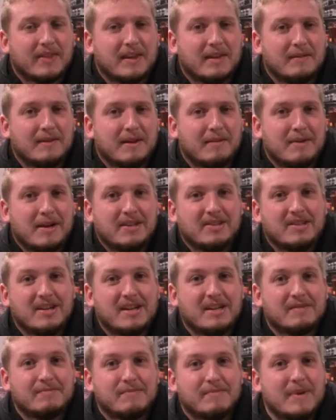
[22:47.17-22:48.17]
I mean, I'm not
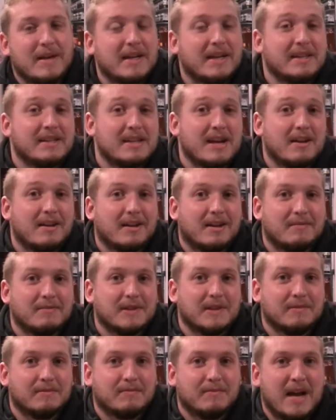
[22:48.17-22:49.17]
trying to make it sound like I'm
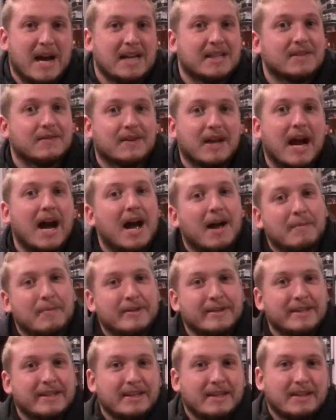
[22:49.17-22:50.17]
some massive guy,
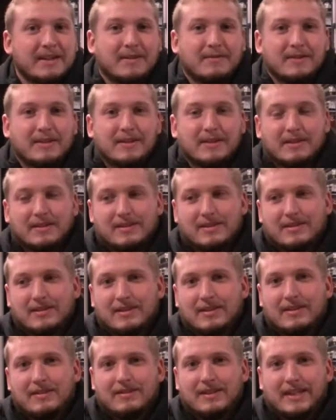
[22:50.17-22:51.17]
but, I mean,
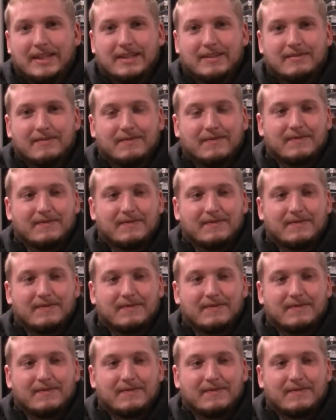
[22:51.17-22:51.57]
they're like,